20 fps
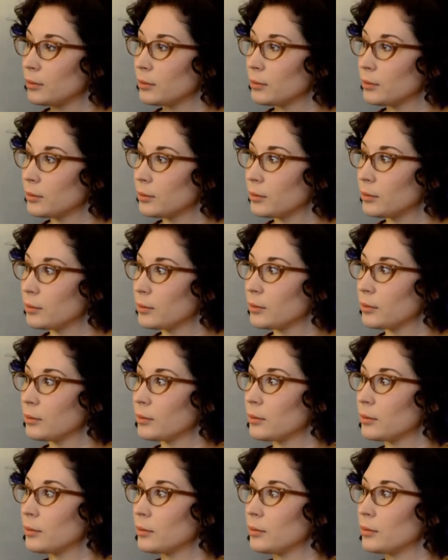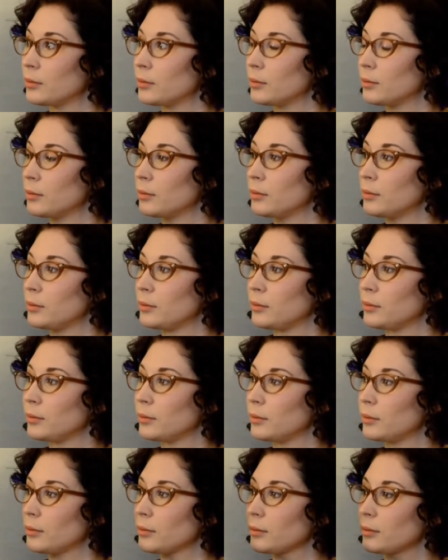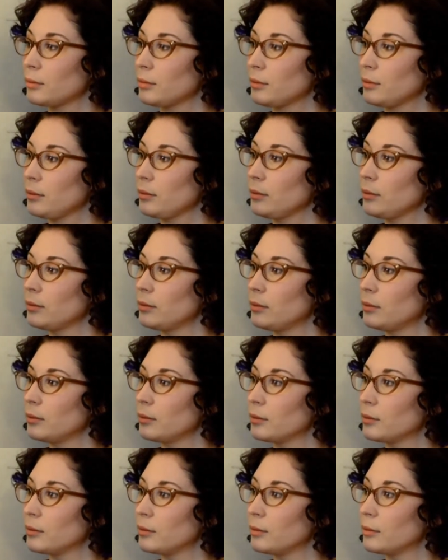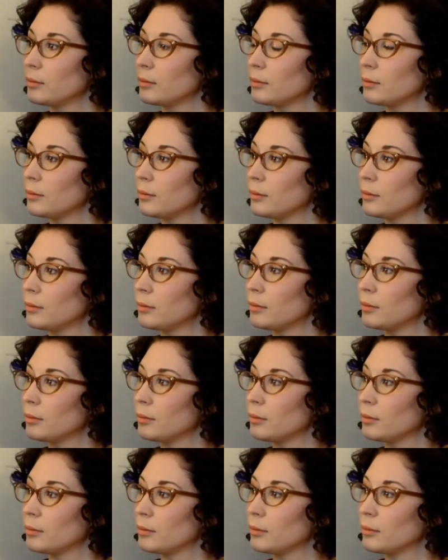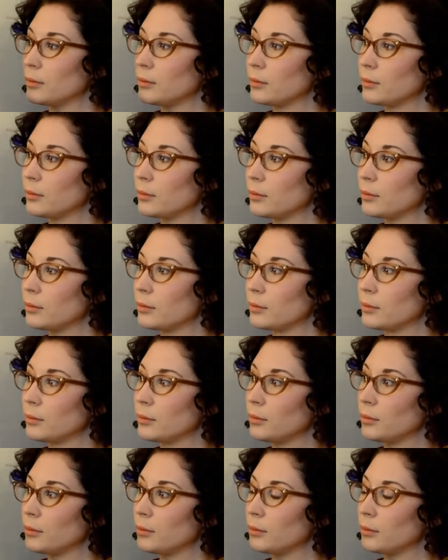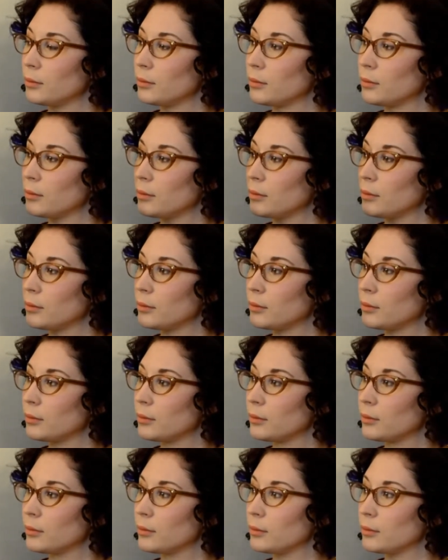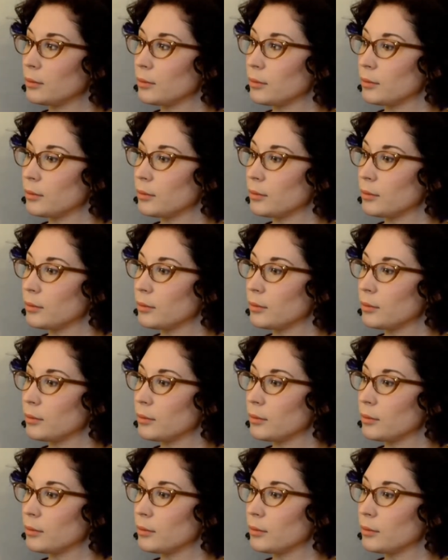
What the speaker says: (not speaking)